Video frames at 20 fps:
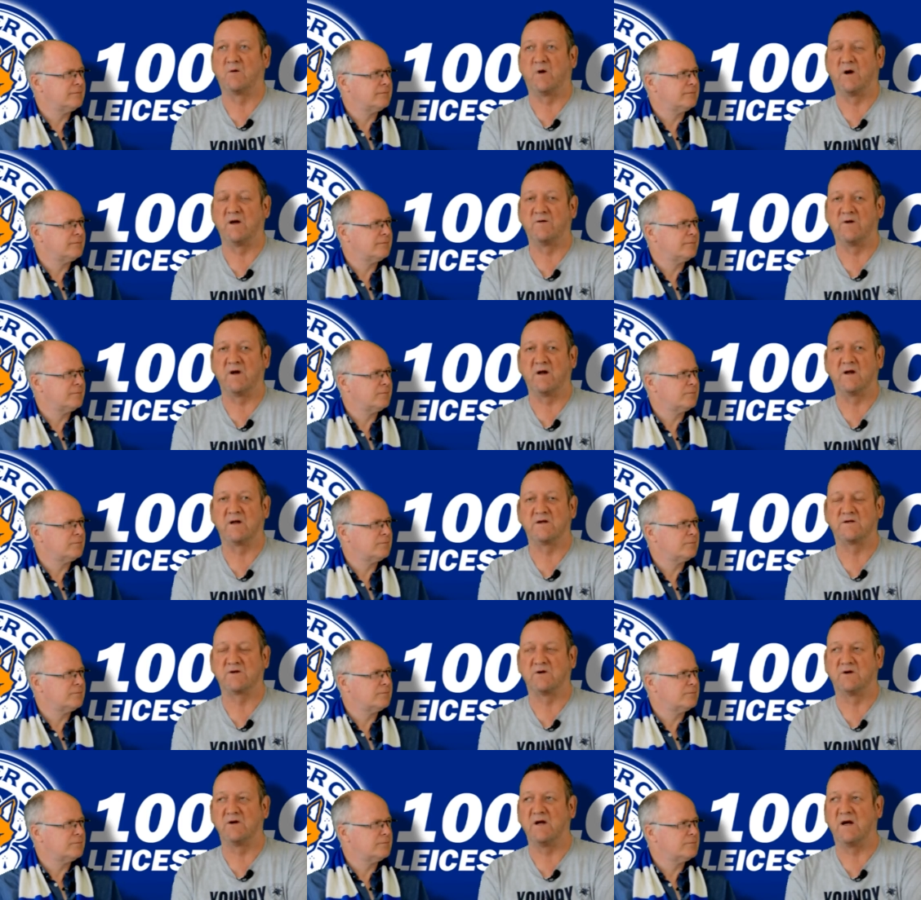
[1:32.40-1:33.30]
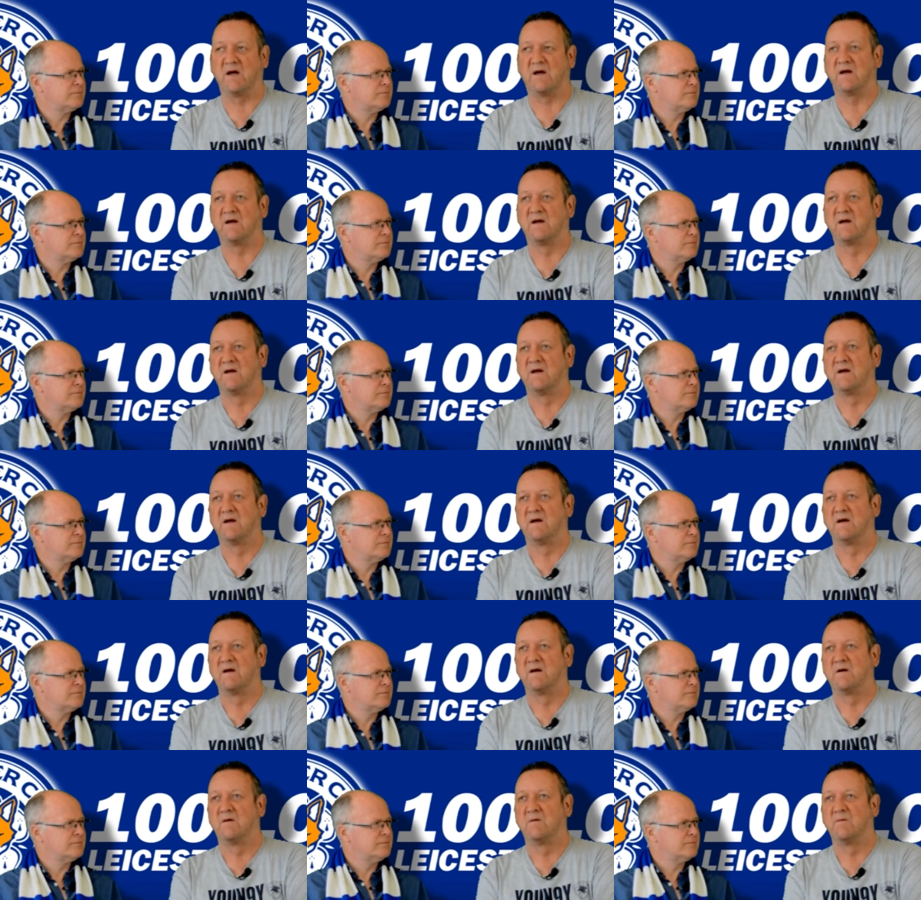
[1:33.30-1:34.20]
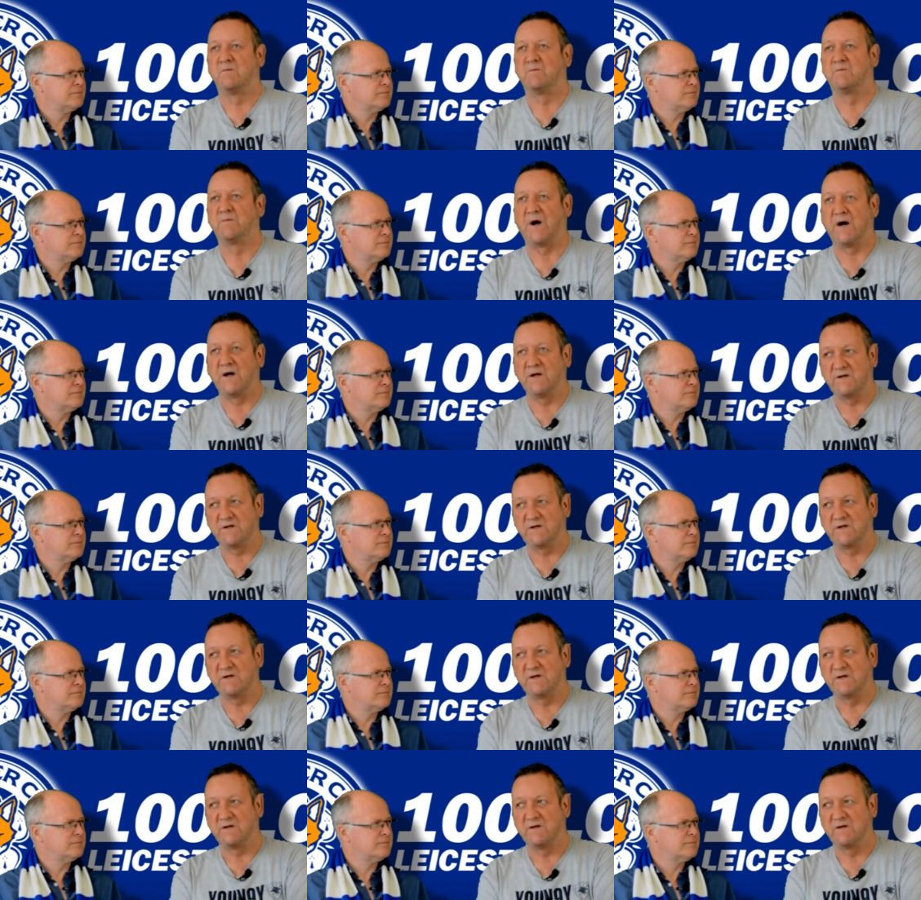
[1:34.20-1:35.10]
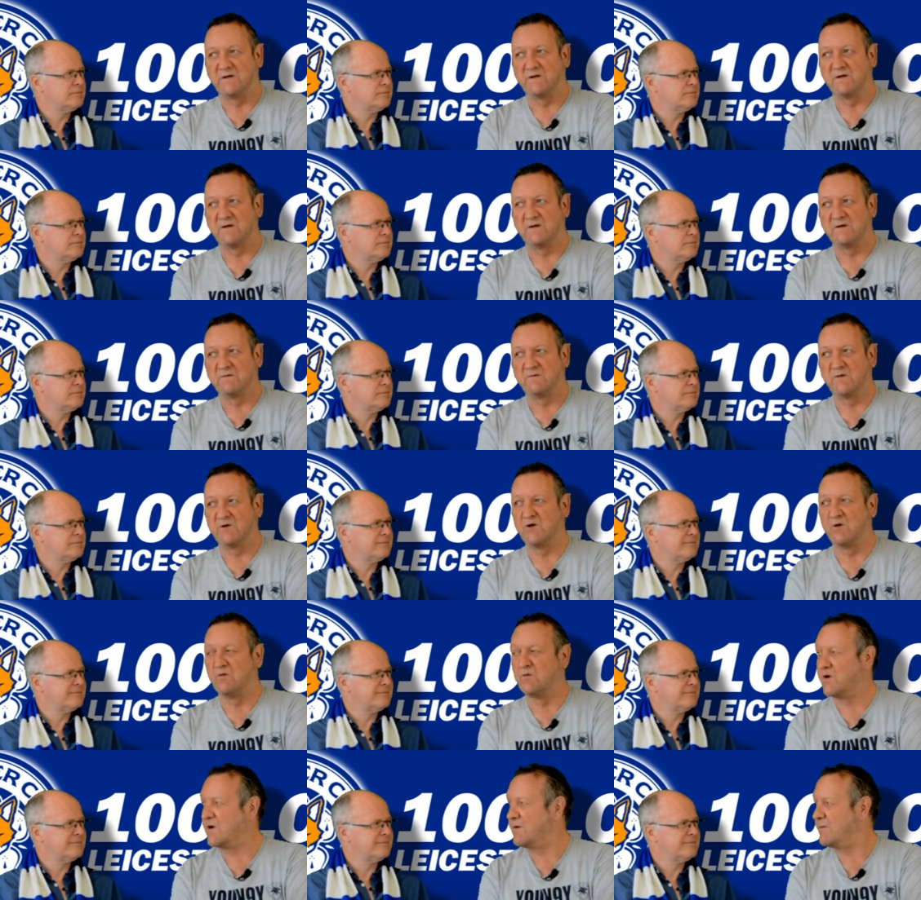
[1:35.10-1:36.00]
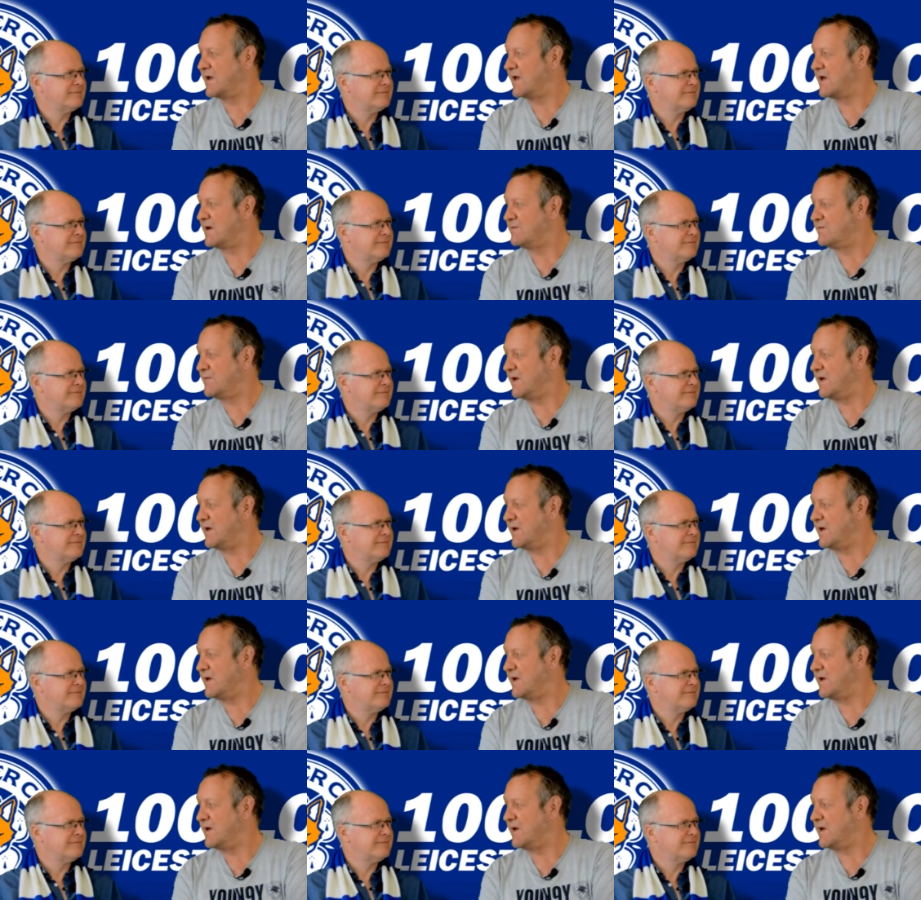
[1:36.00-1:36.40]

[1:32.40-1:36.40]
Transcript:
Speaker 1: quite rightly so. Yeah, but we don't want to be getting